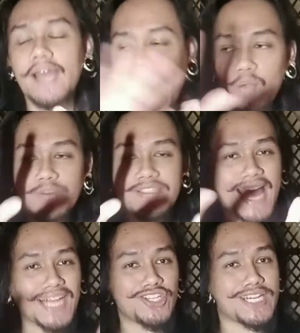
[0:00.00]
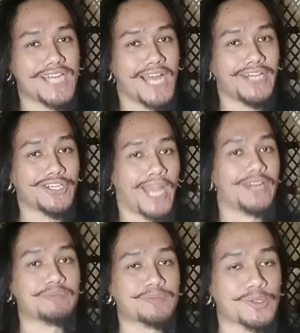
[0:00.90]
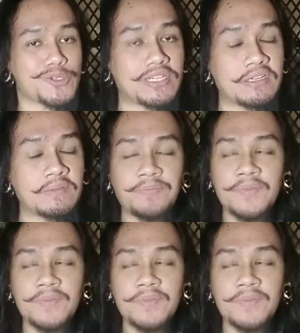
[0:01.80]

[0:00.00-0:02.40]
I was actually not the kind of person